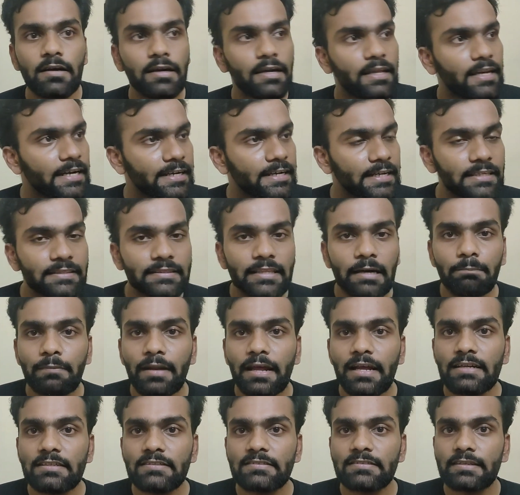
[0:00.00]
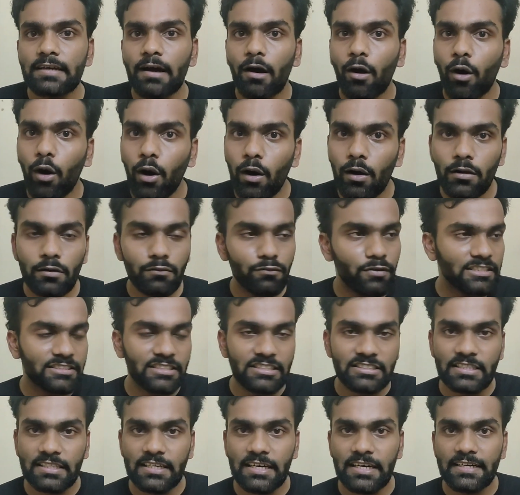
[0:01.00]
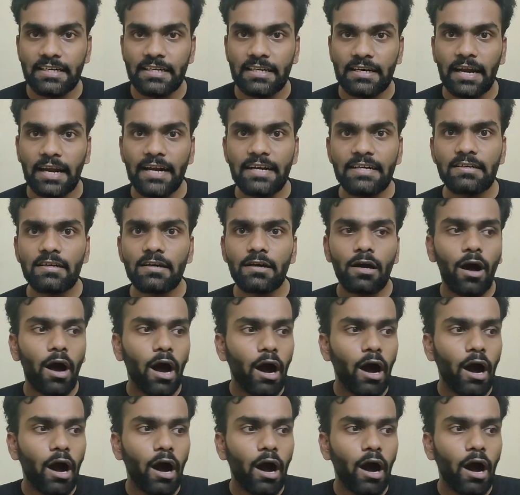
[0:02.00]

creating thumbnails, all we are just creating, right?